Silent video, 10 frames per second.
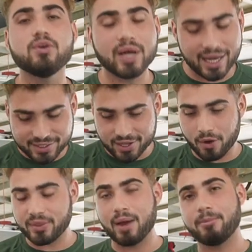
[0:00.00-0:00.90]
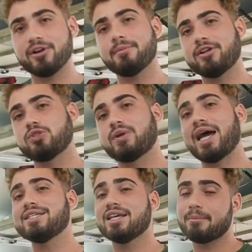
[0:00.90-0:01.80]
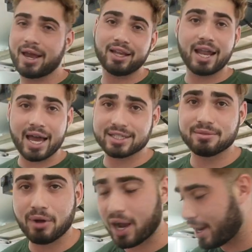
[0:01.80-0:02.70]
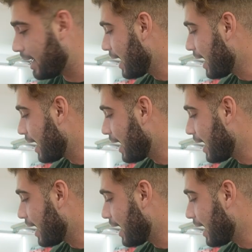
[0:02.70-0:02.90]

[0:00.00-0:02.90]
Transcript: you guys know that pretty much when I say my last mod,